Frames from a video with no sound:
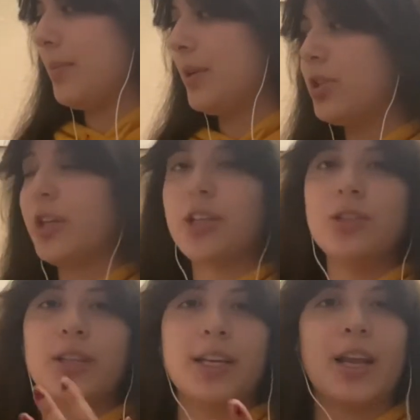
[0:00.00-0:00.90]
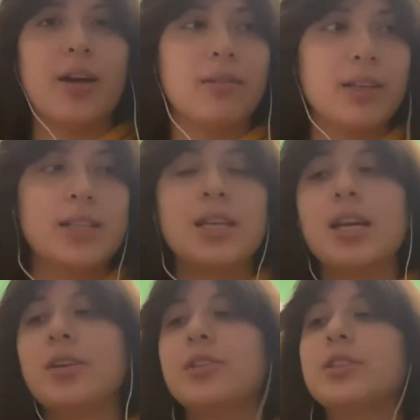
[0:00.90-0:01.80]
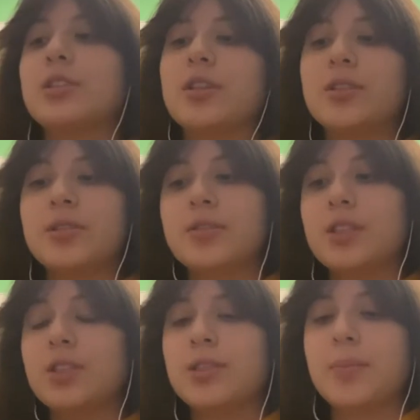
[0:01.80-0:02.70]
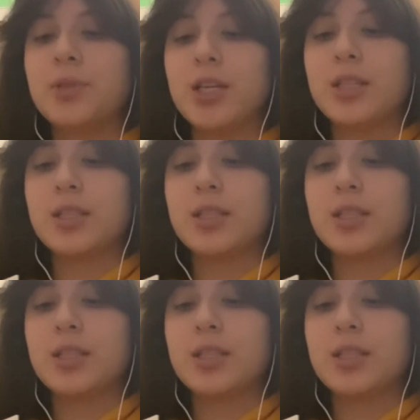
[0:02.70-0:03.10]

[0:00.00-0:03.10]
gonna try to do like an hour a day or so of each subject.